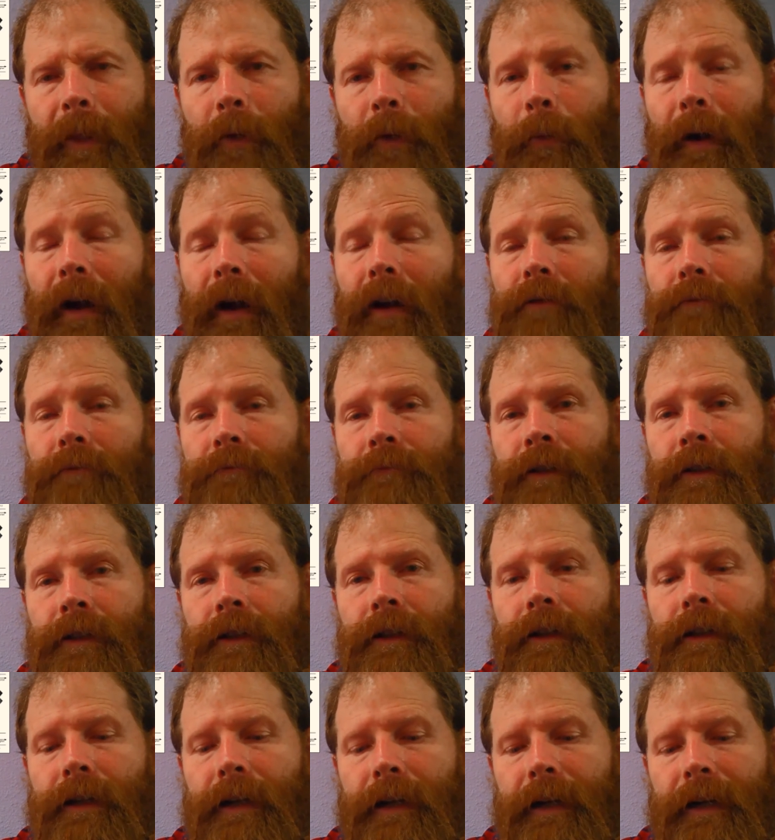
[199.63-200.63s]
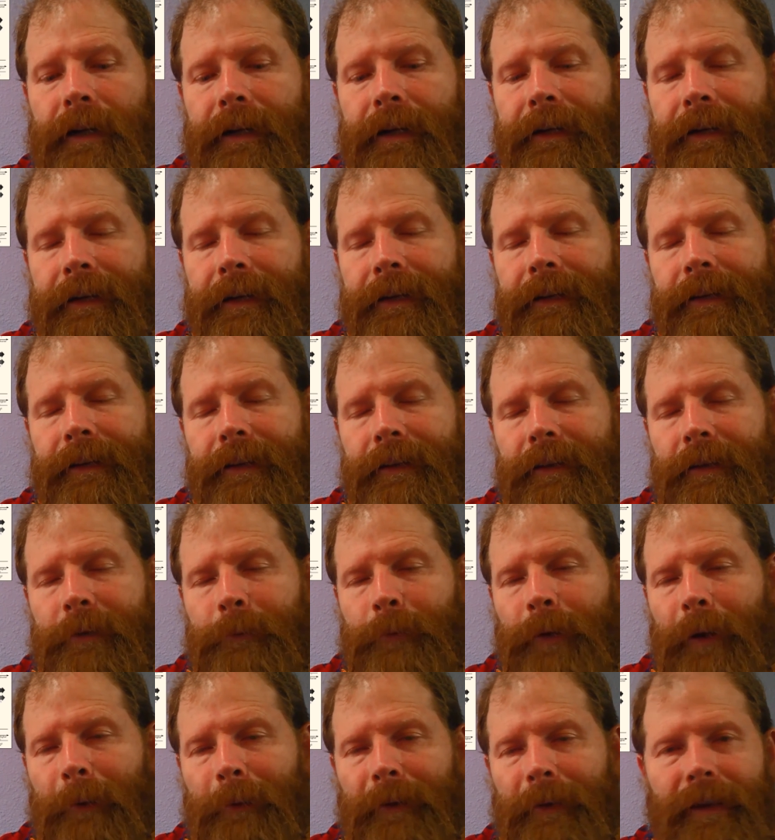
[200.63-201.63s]
Well,
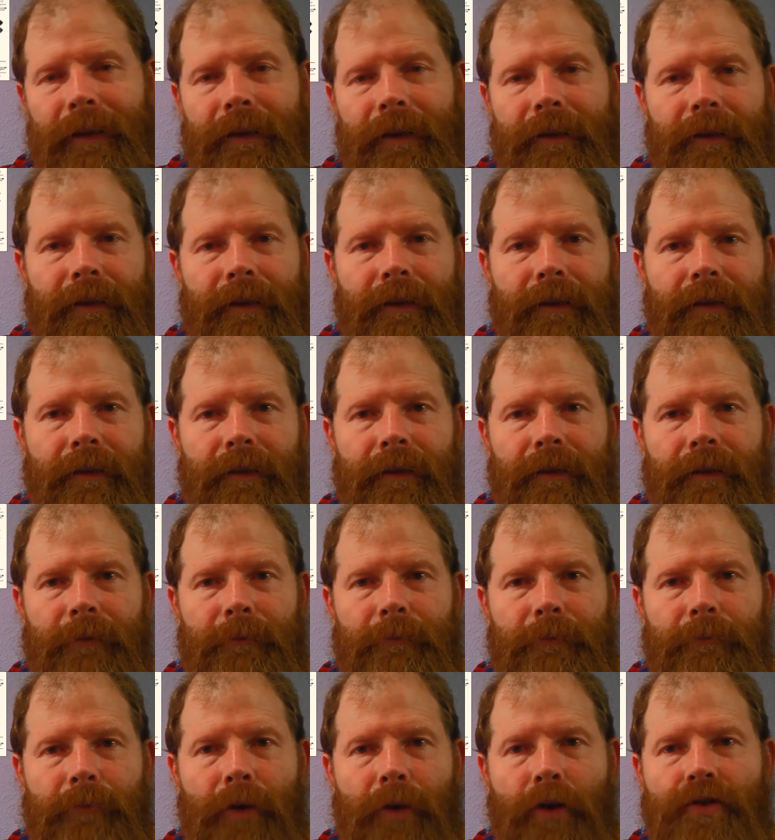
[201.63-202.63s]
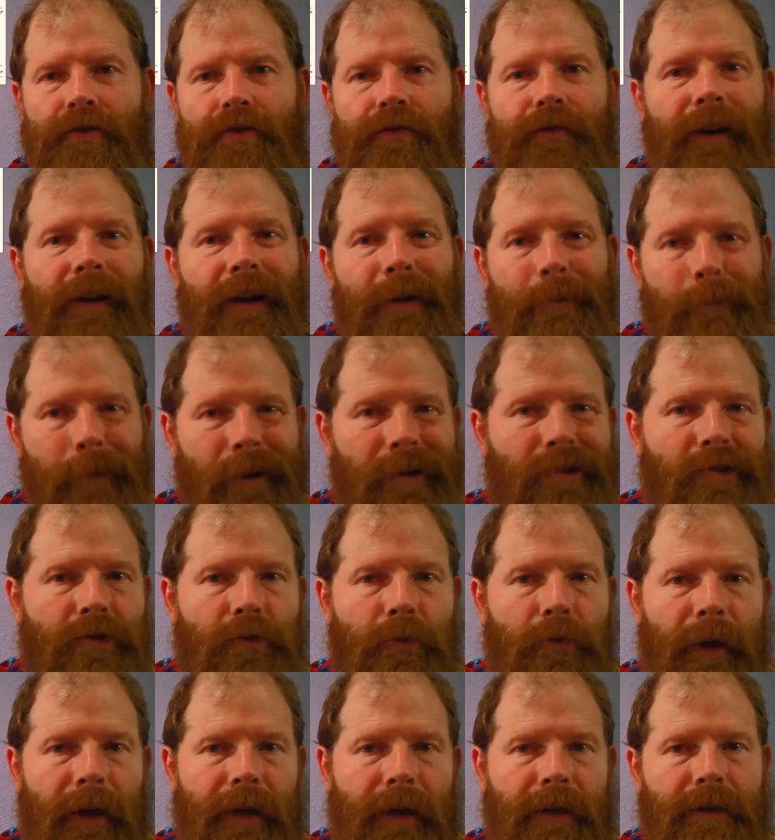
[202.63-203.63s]
probably the most
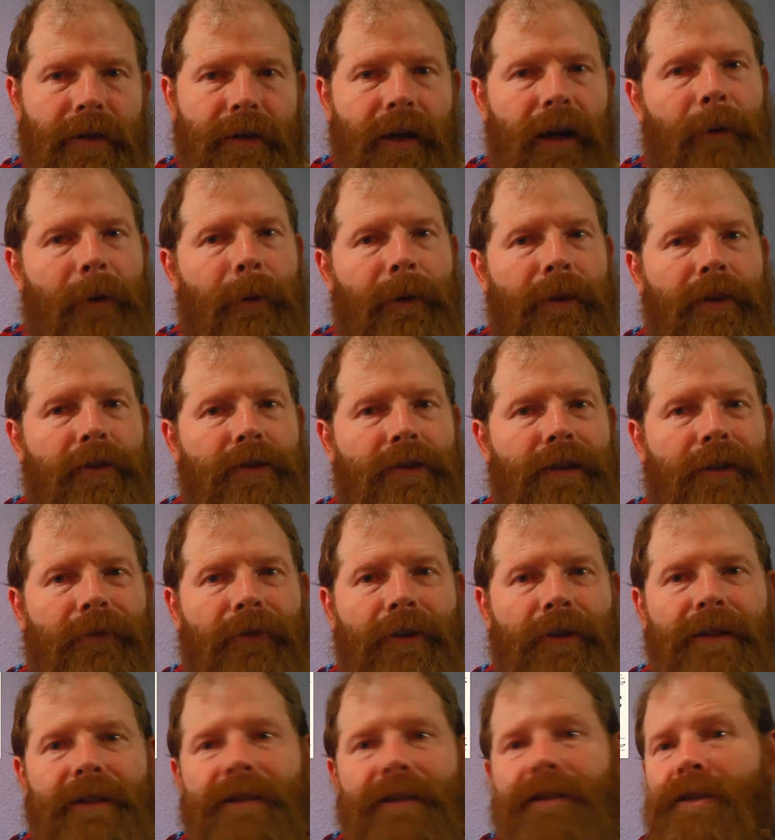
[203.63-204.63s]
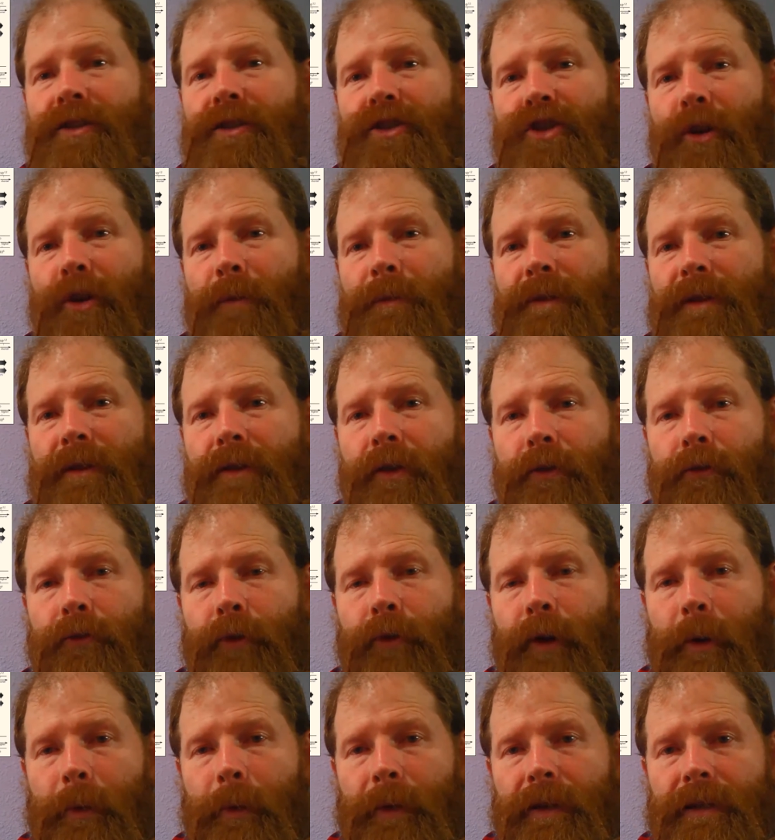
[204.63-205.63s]
fundamental way to talk about their difference is in terms of their
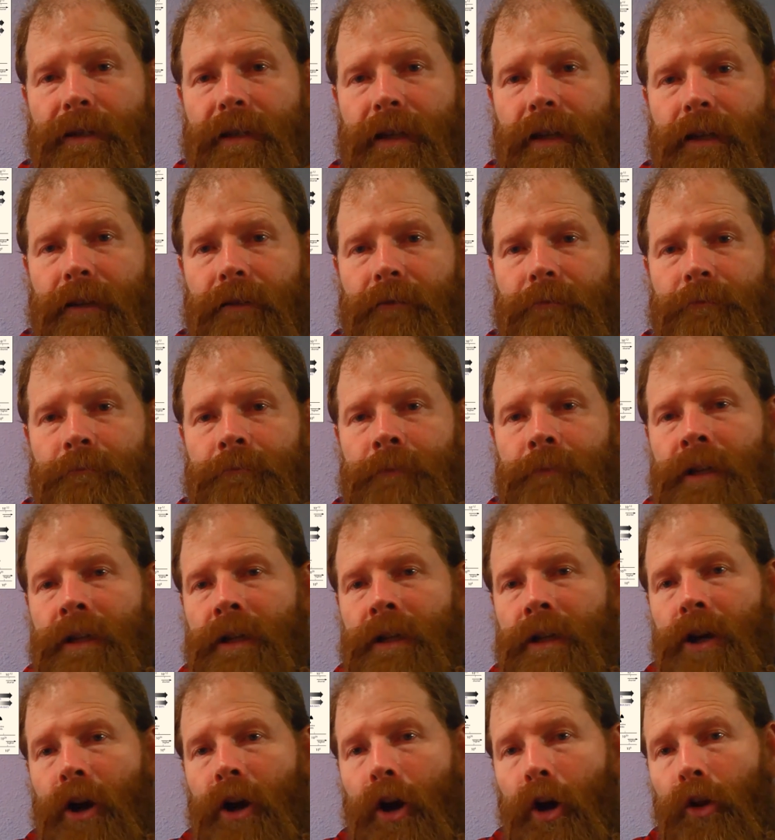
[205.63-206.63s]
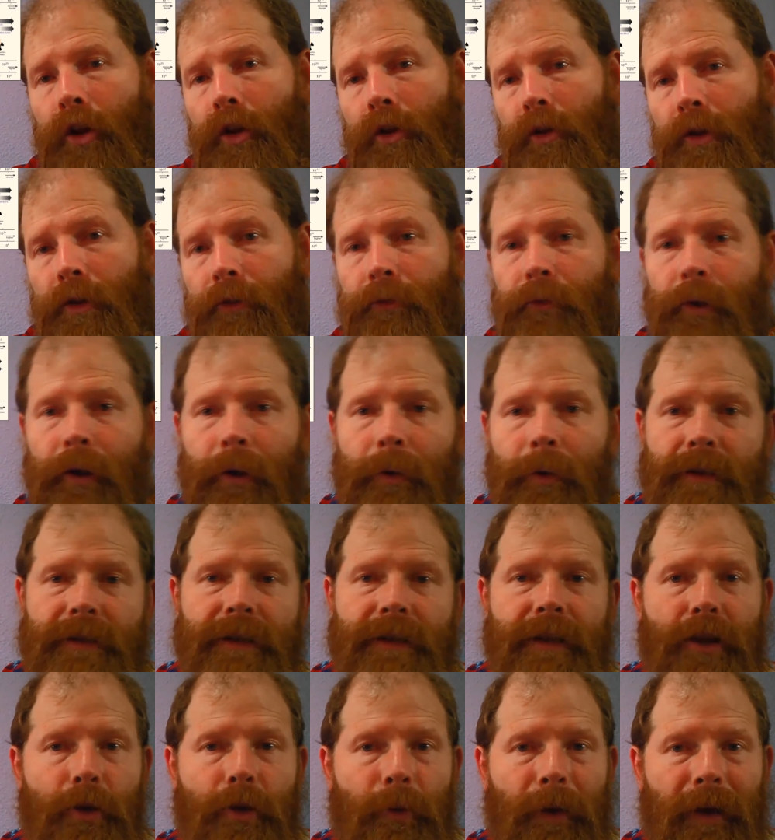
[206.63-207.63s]
frequency. Although their
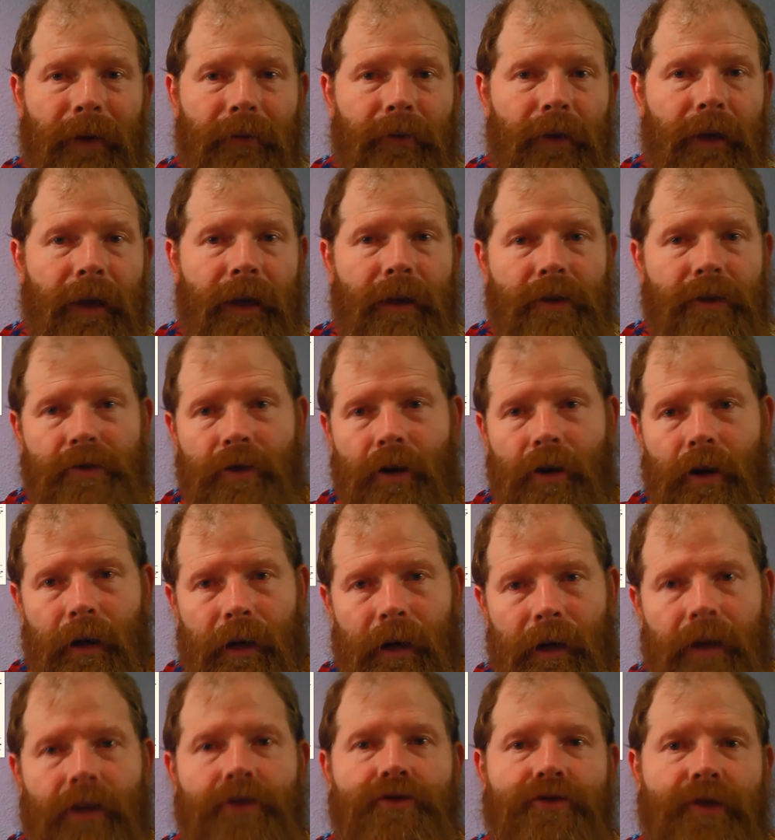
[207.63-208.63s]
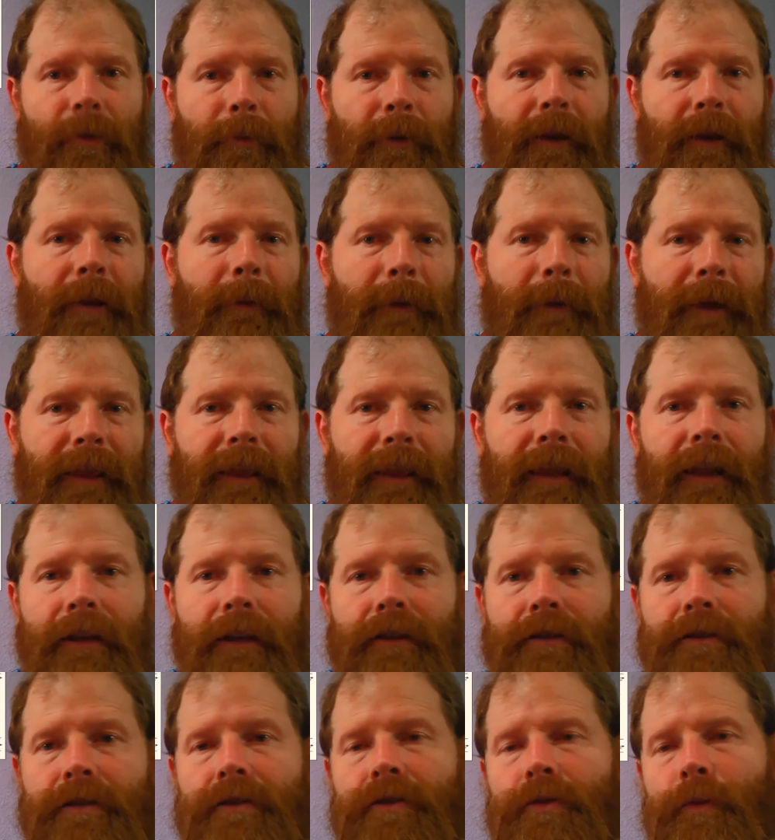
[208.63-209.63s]
frequency and their wavelengths are inextricably
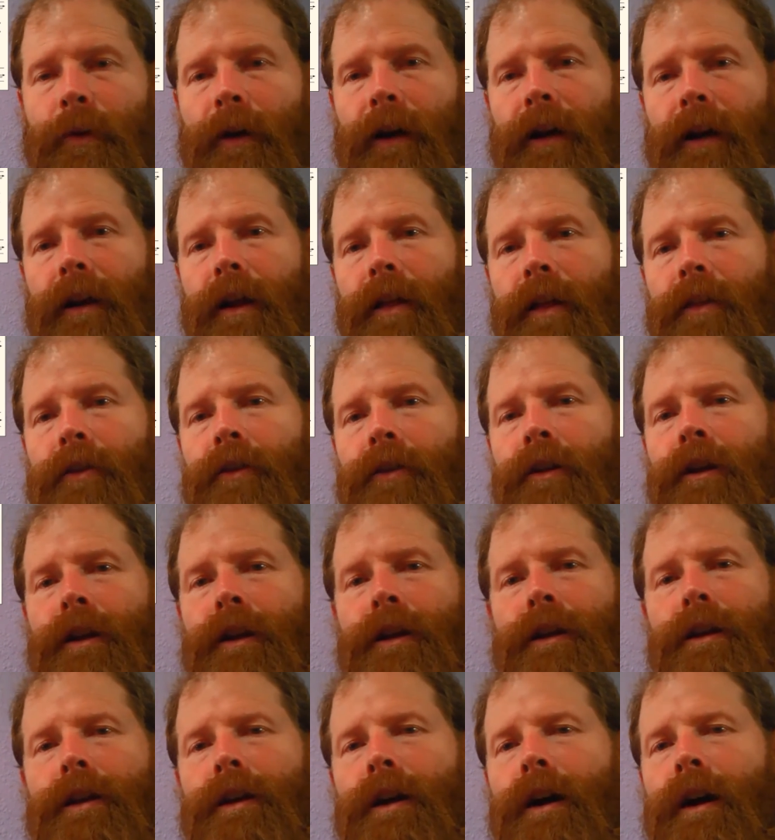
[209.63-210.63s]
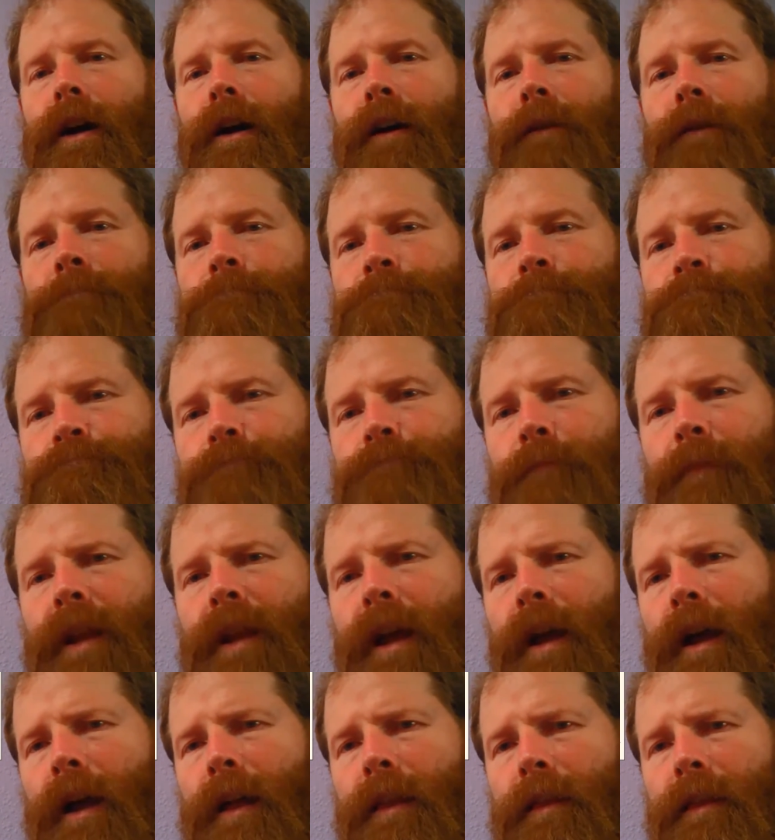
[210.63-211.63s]
linked to one another,
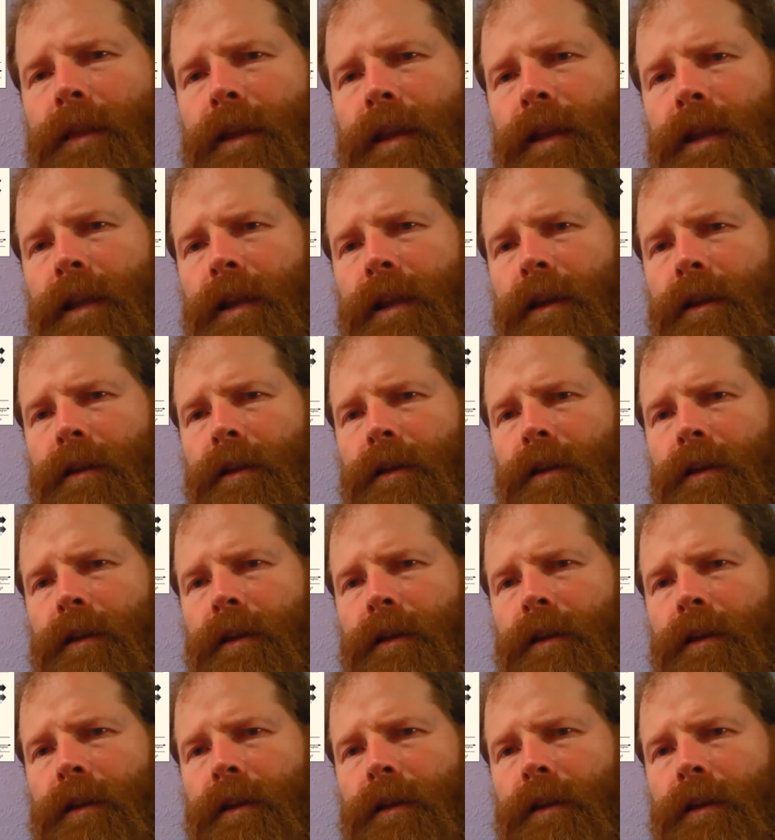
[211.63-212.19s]
the